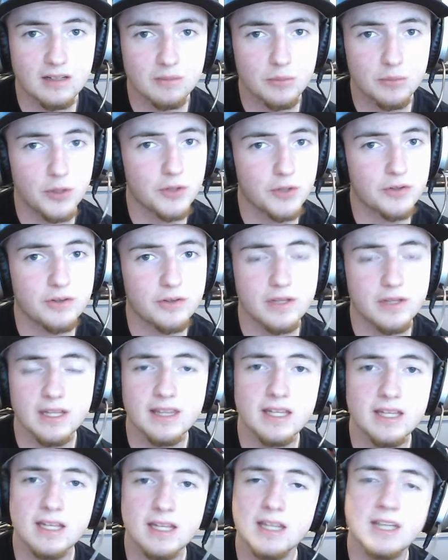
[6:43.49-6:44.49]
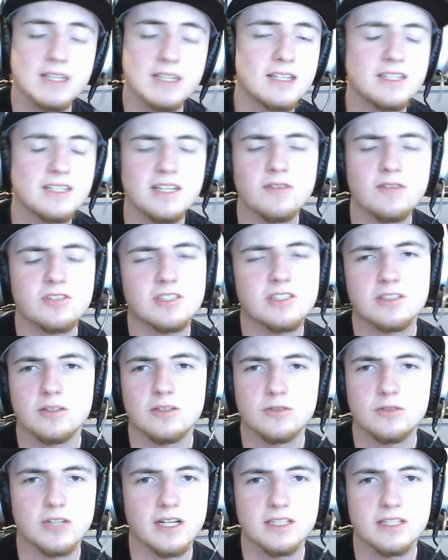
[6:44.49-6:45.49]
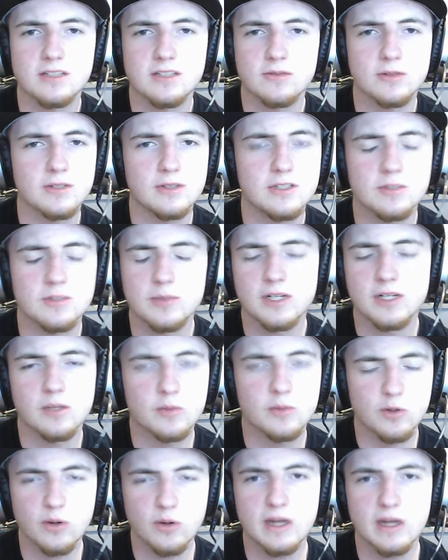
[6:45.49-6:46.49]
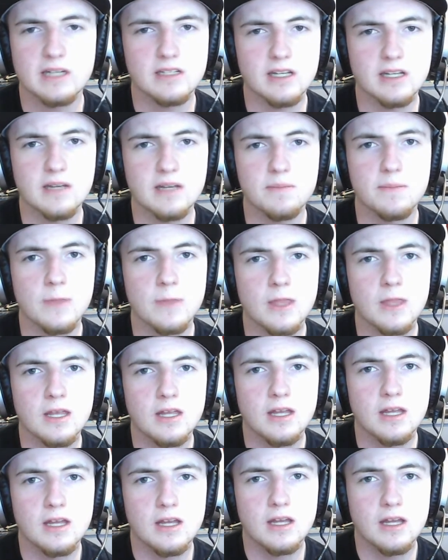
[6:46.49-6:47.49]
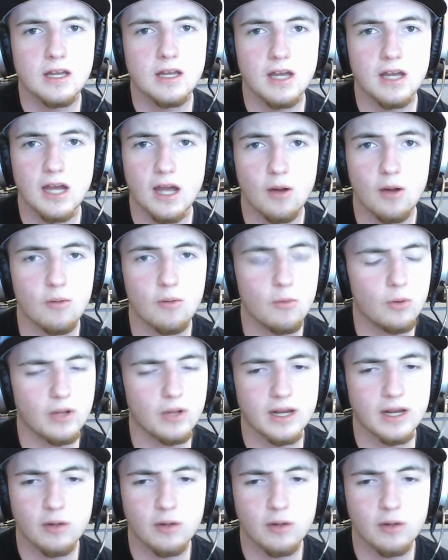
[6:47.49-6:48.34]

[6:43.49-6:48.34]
Both the San Francisco Giants have really just become a great team. Like